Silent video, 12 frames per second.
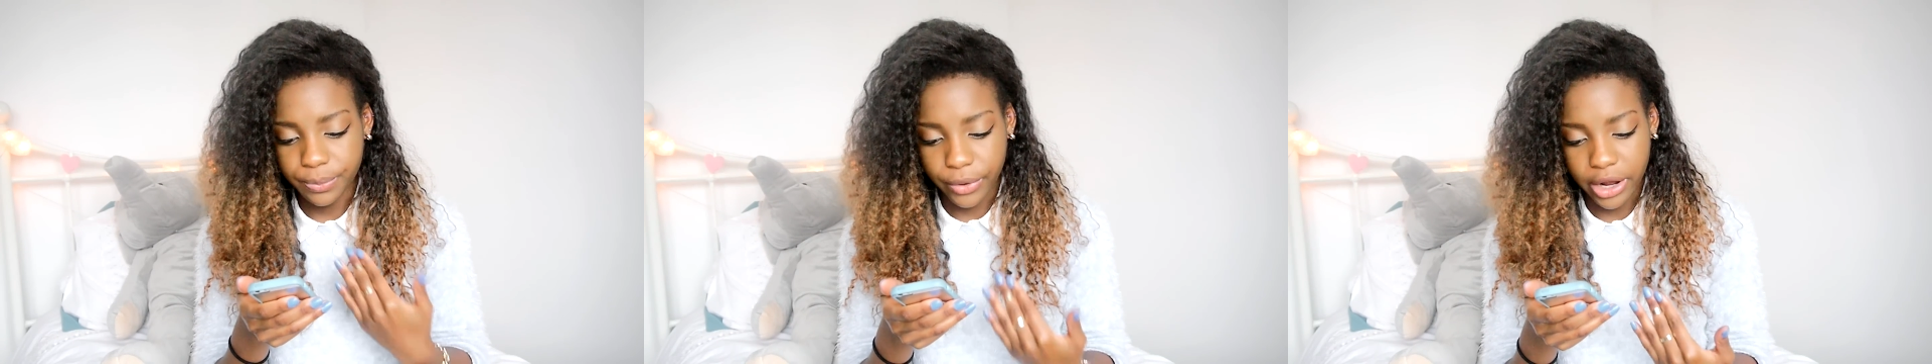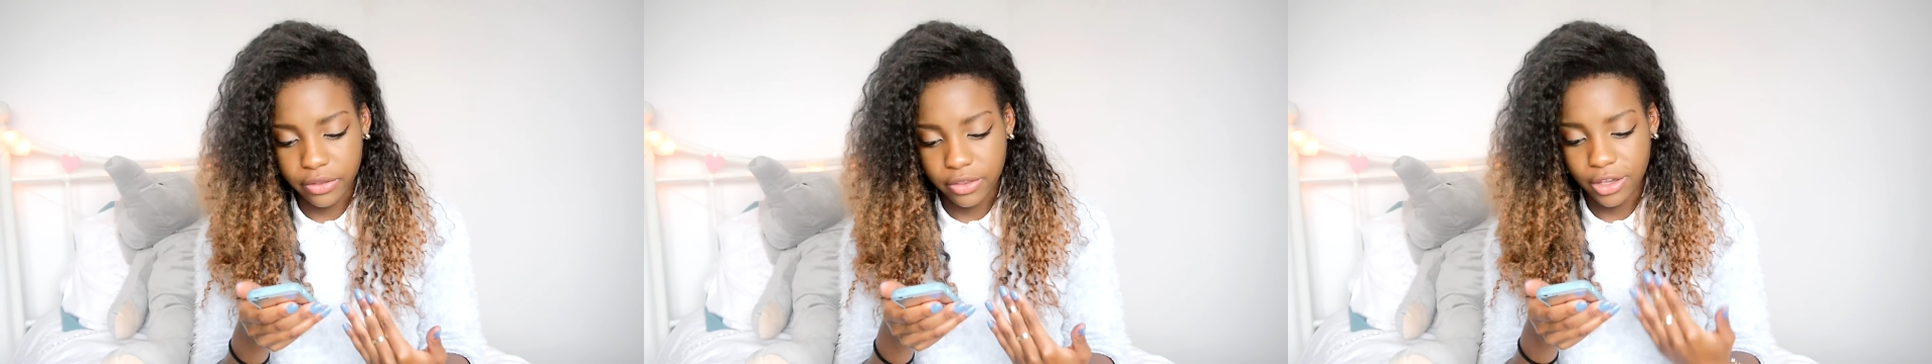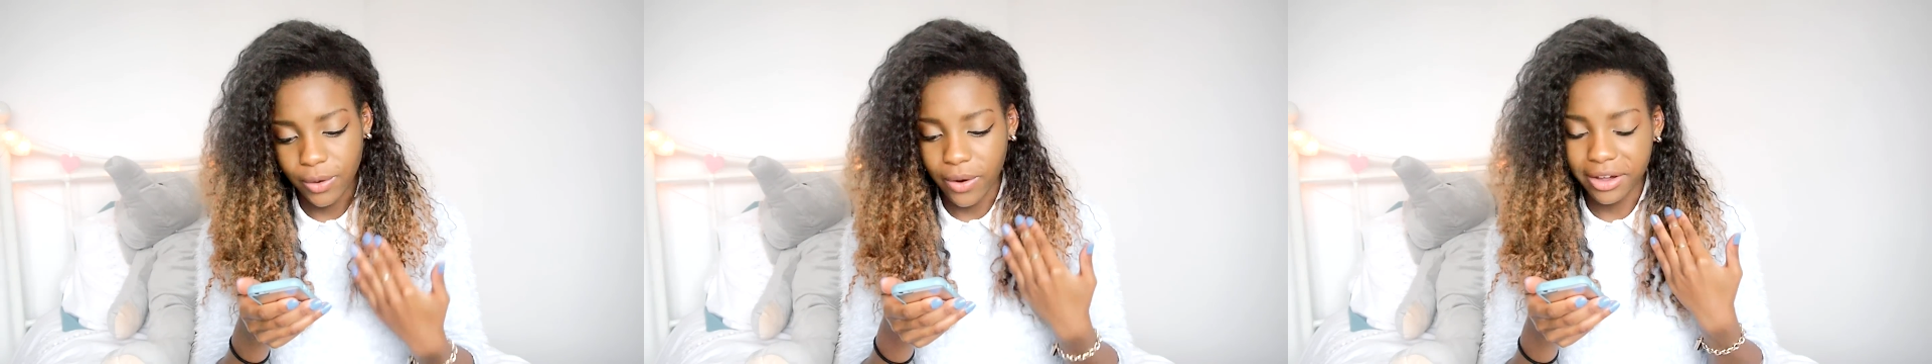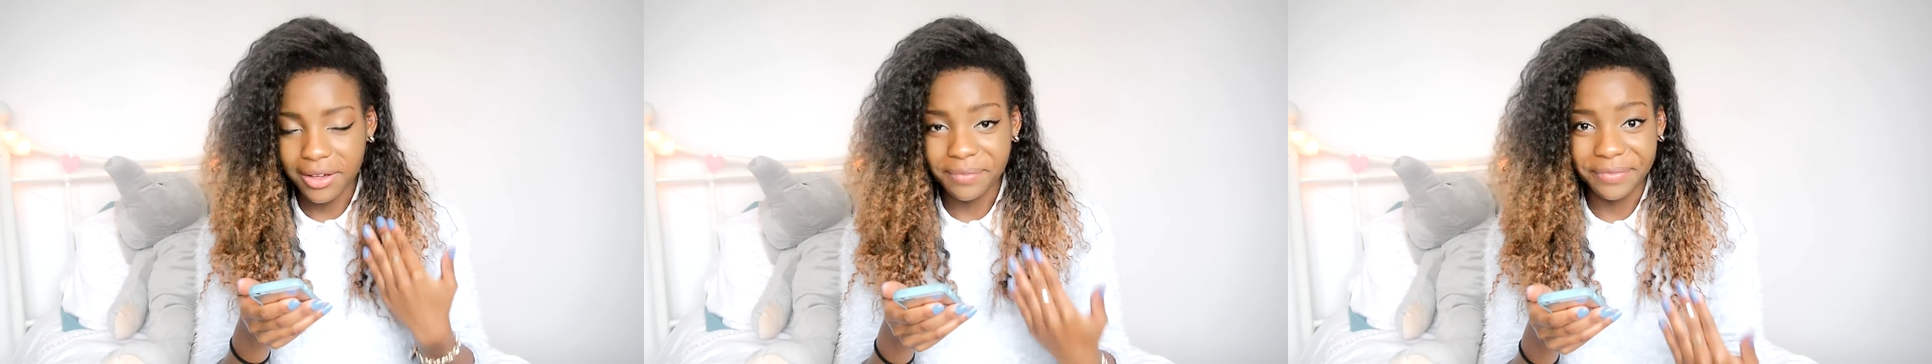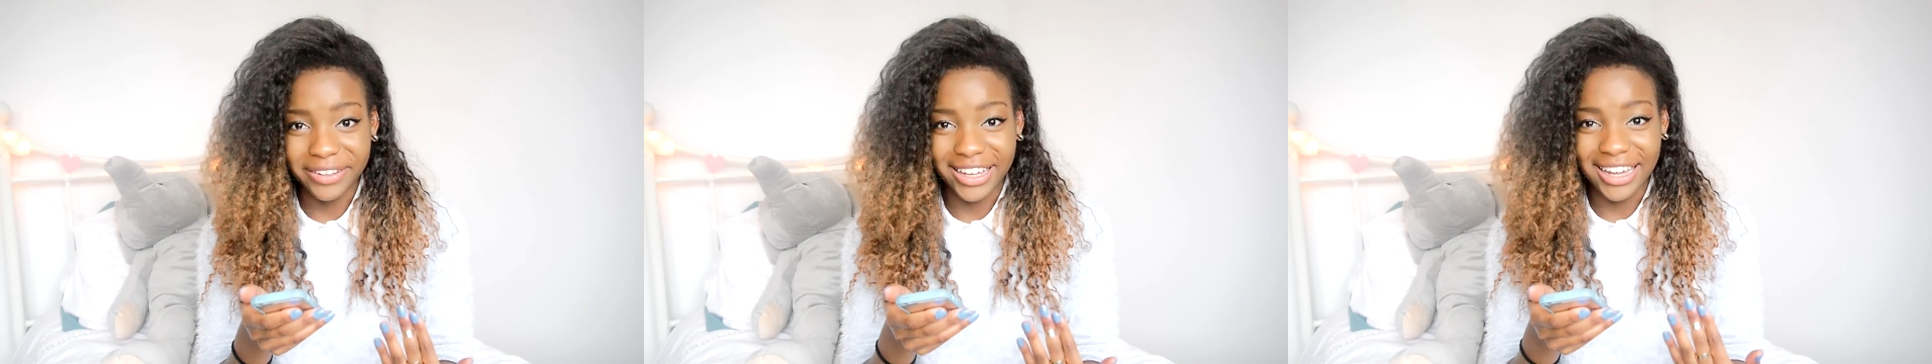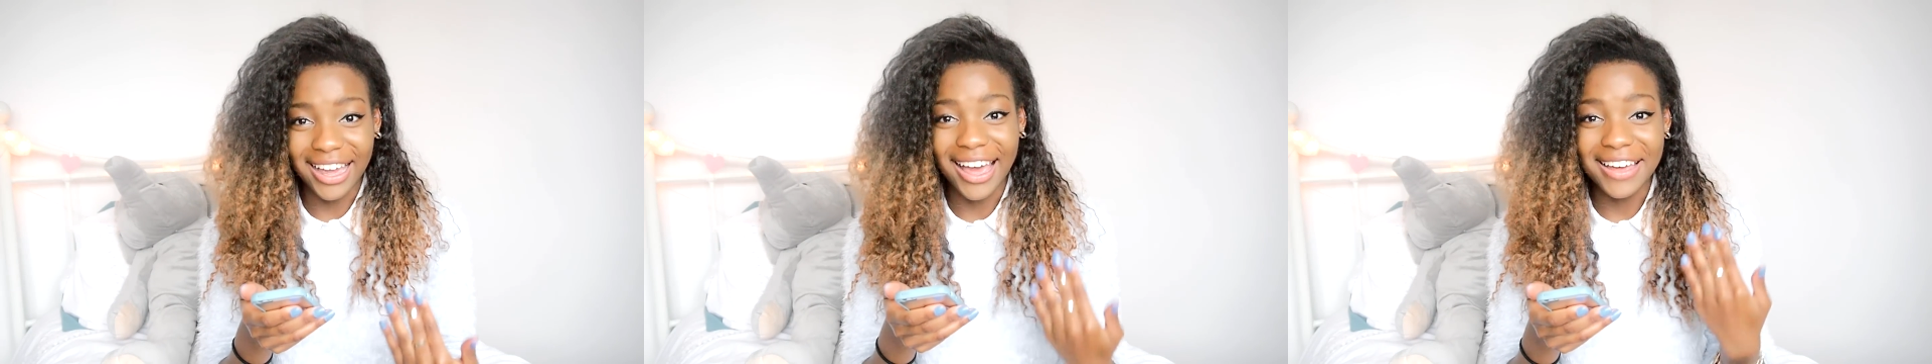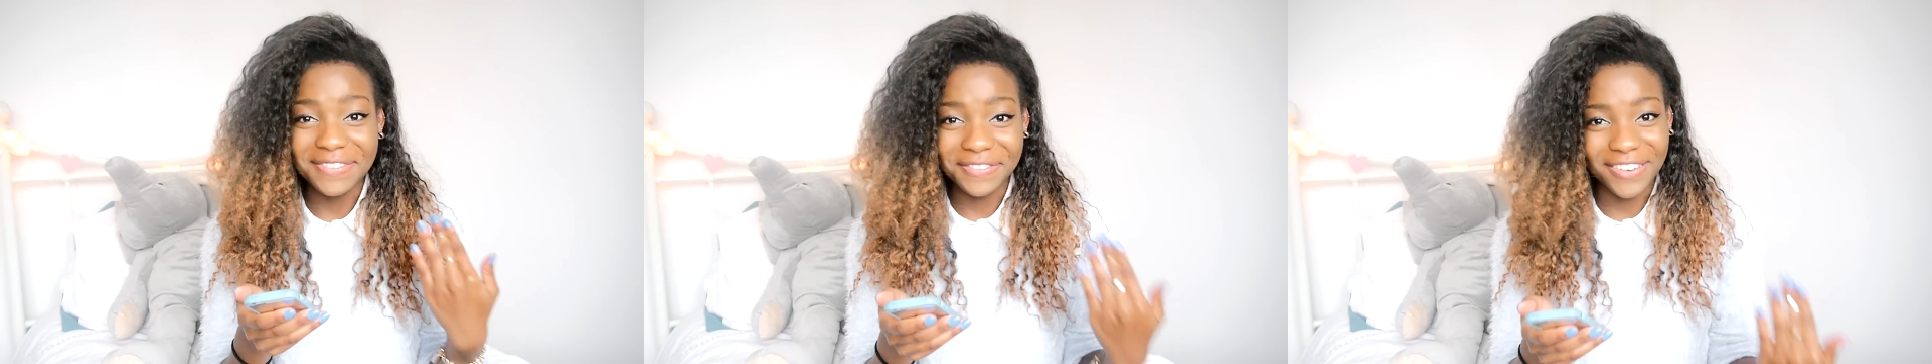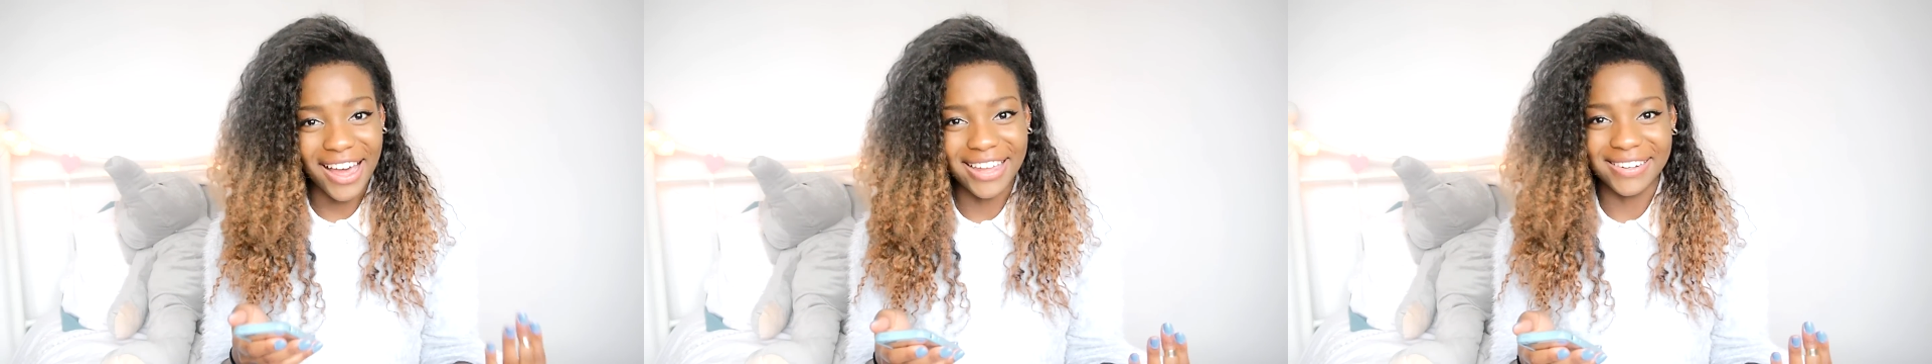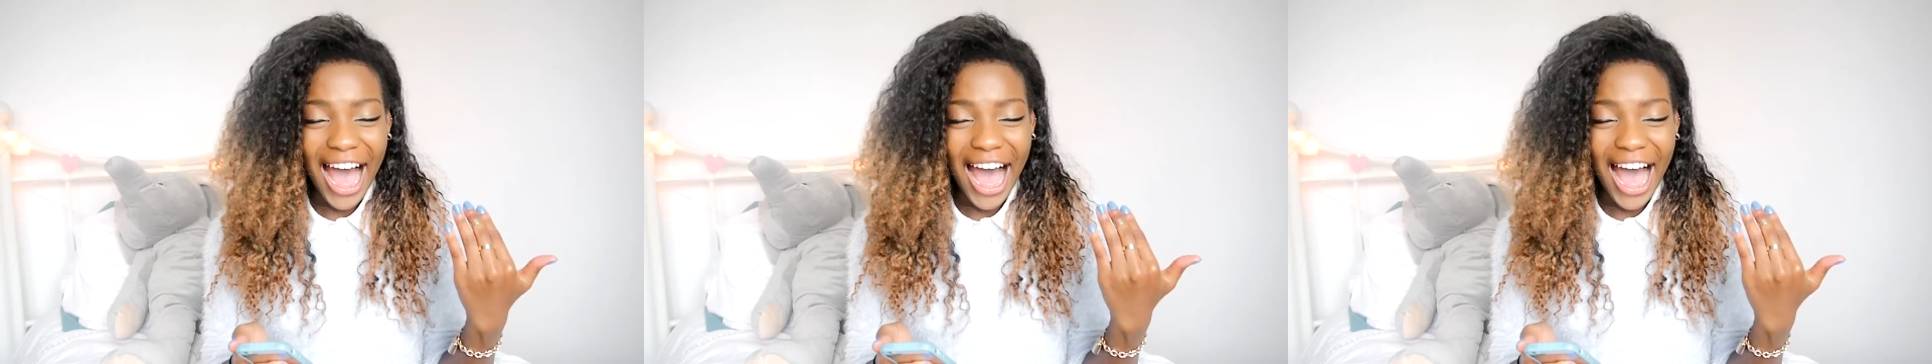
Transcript: breath, you were complete and final."